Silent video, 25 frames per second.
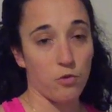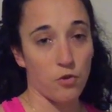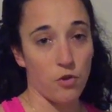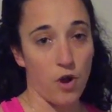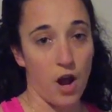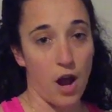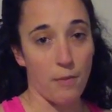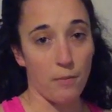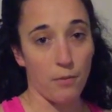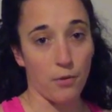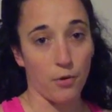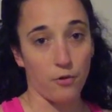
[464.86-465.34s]

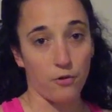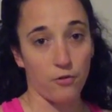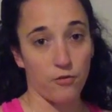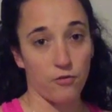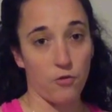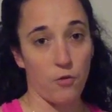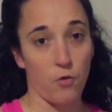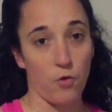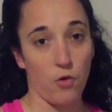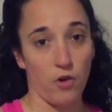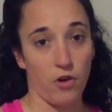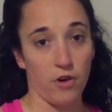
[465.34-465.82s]
proper
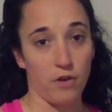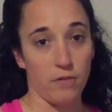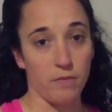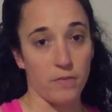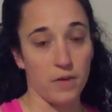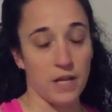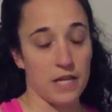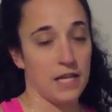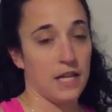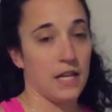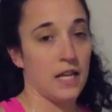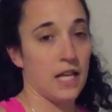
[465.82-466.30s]

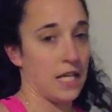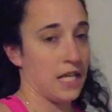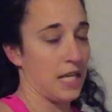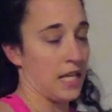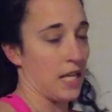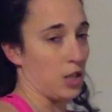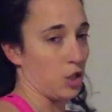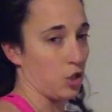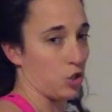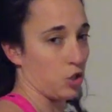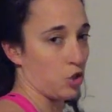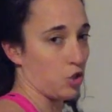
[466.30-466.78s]
form,
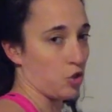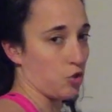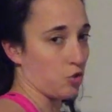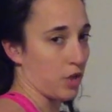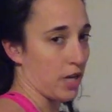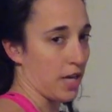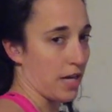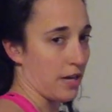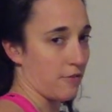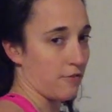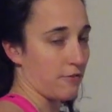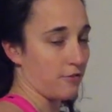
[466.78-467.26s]
a
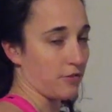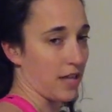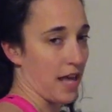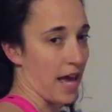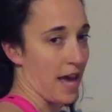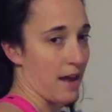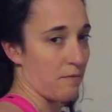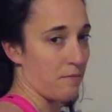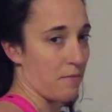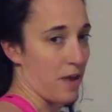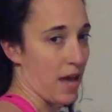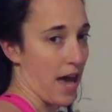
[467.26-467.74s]
straight,
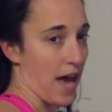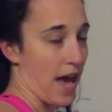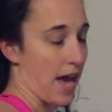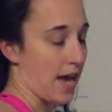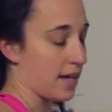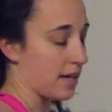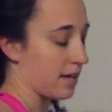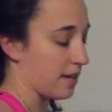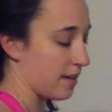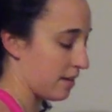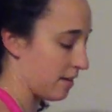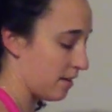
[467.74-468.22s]
flat
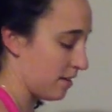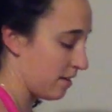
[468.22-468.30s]
back.